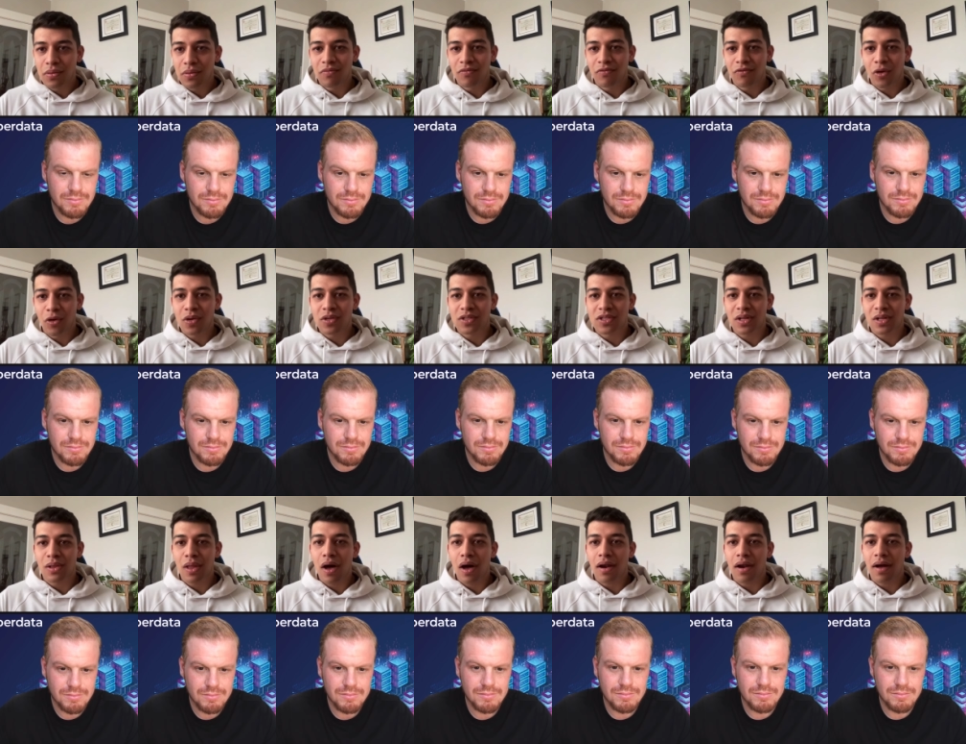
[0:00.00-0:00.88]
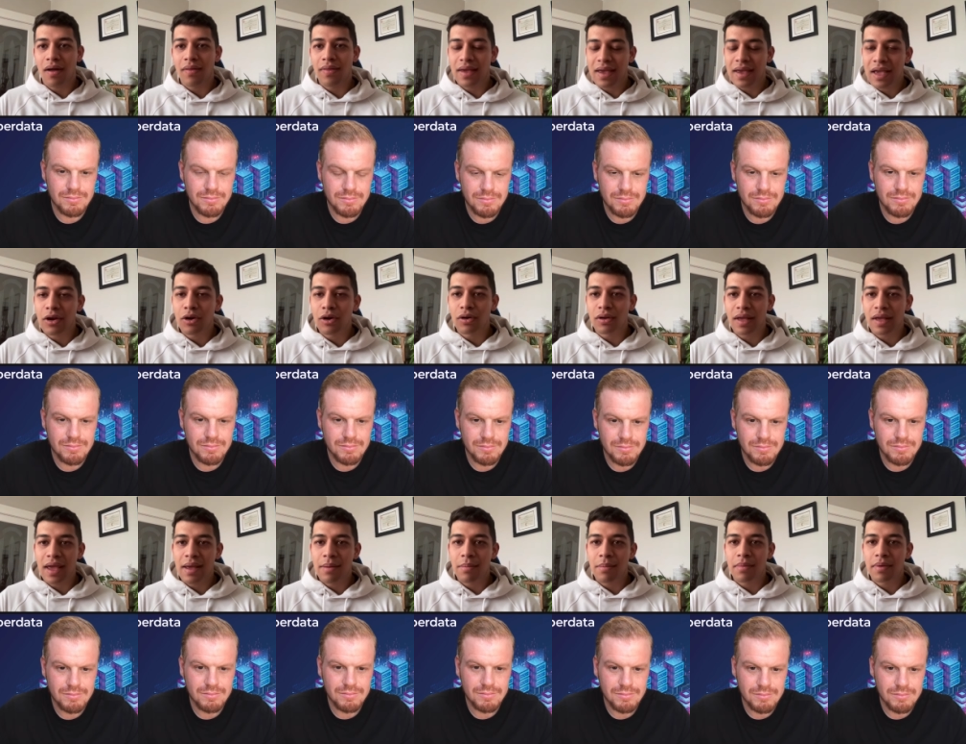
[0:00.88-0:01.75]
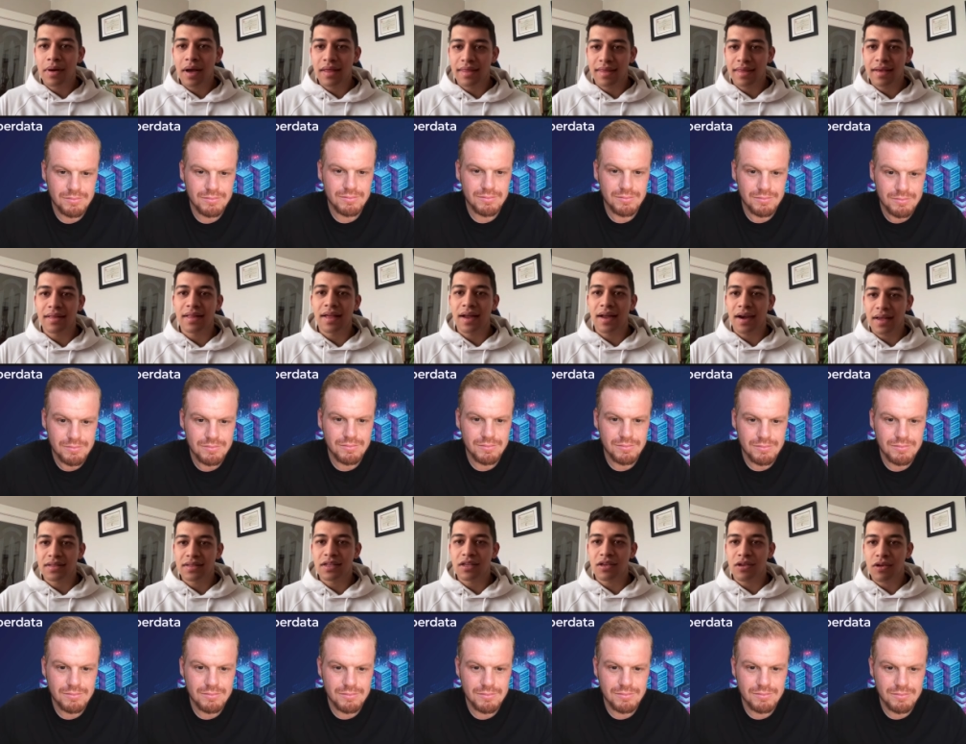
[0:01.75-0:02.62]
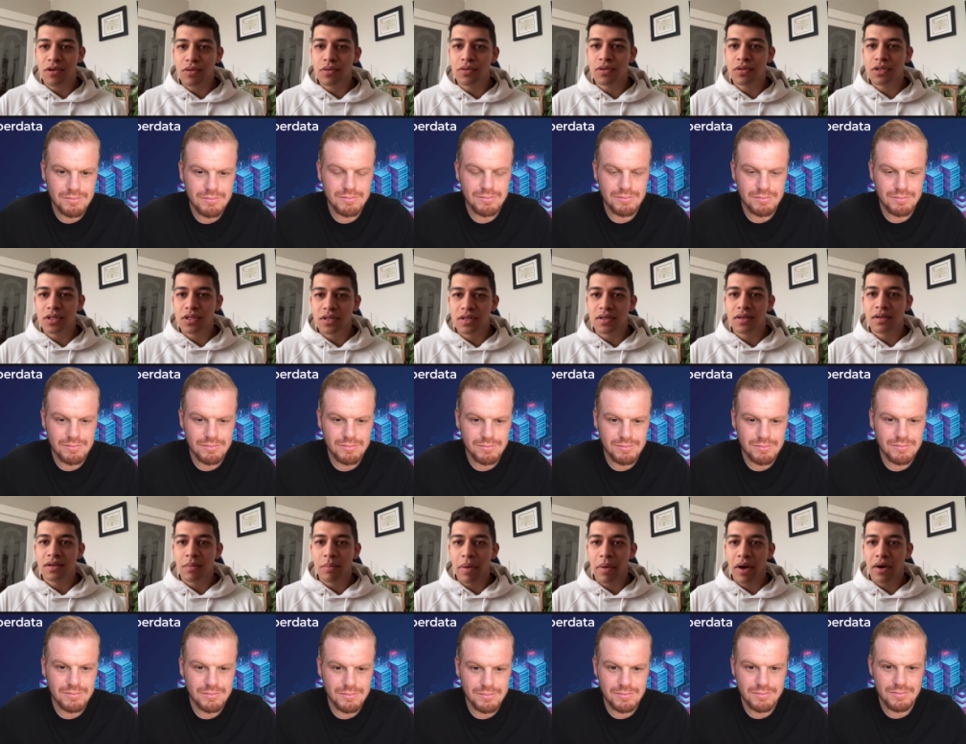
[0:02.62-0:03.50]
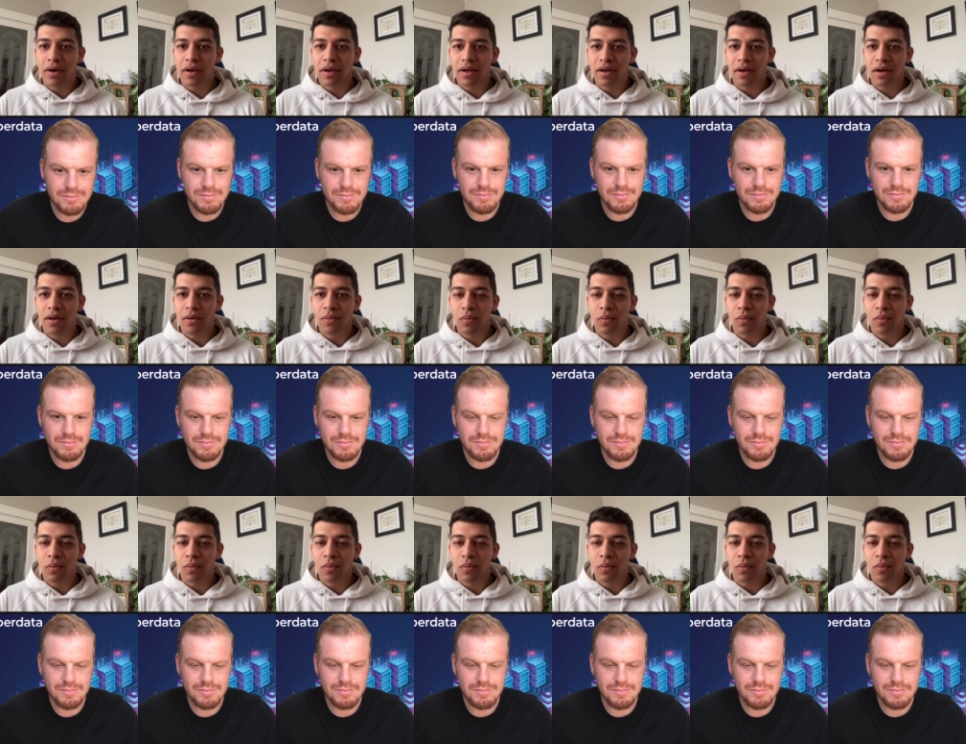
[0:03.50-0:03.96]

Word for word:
Speaker 1: focus a lot on the inner game. I think that has a huge bearing on